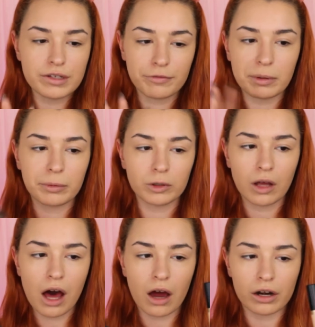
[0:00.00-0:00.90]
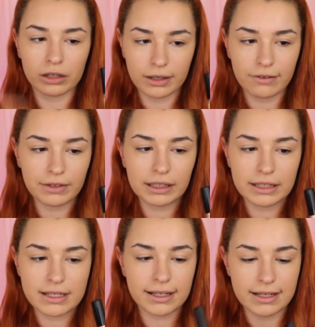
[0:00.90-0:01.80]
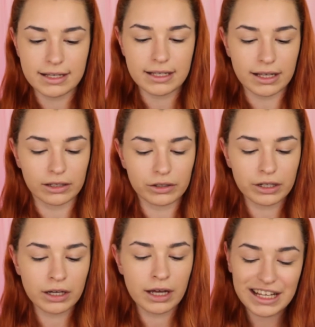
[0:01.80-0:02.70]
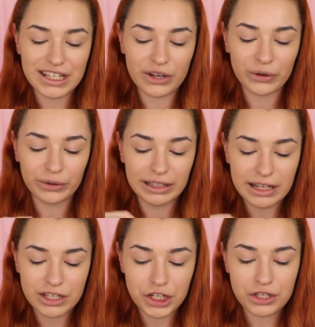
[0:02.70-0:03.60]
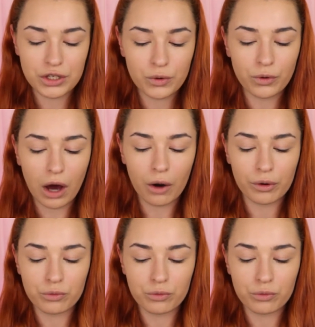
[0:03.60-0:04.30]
of people are loving this concealer, so let's just do our